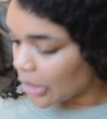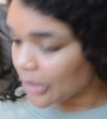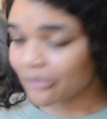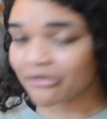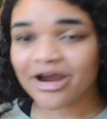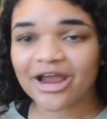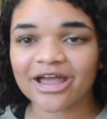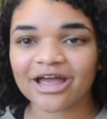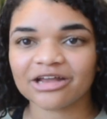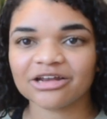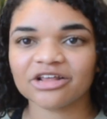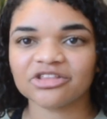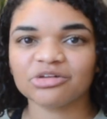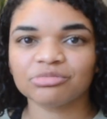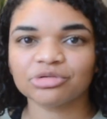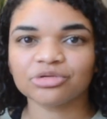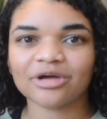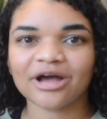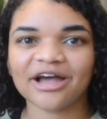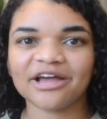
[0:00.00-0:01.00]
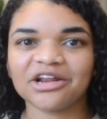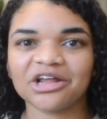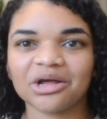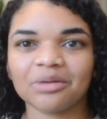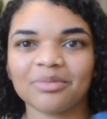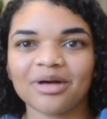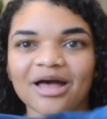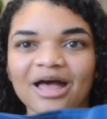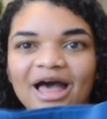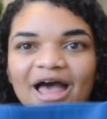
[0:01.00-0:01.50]
All right, another blue
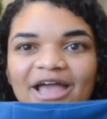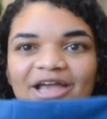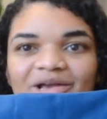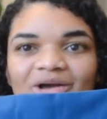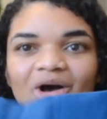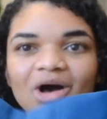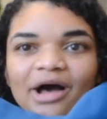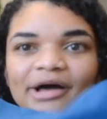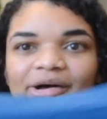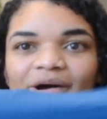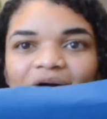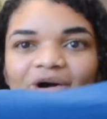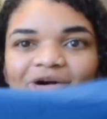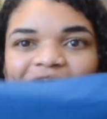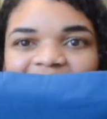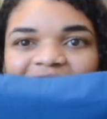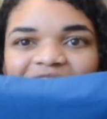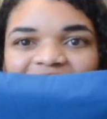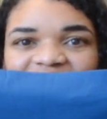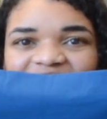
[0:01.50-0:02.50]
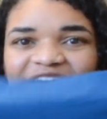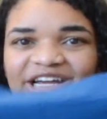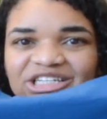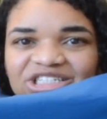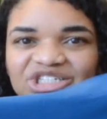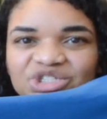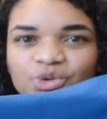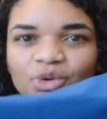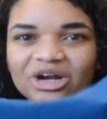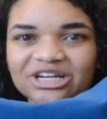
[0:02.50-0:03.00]
item I got are
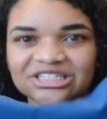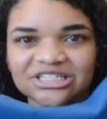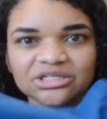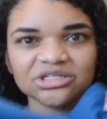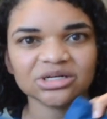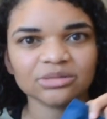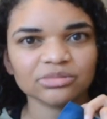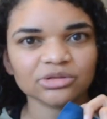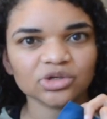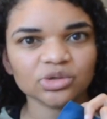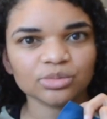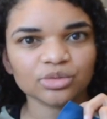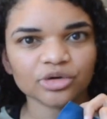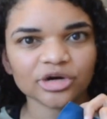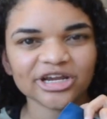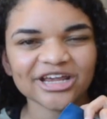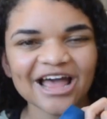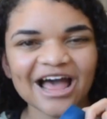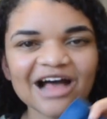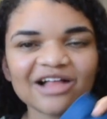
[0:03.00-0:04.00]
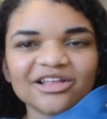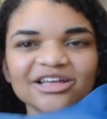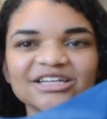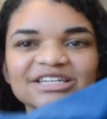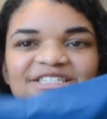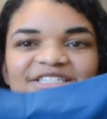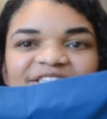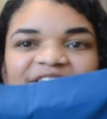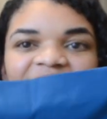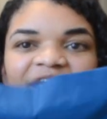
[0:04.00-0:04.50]
Align shorts. These are Blue
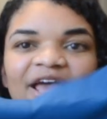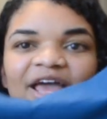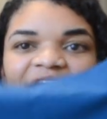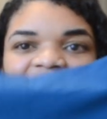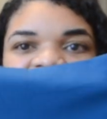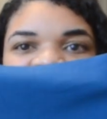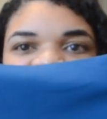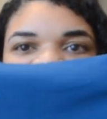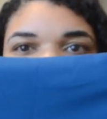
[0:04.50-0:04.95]
Borealis, and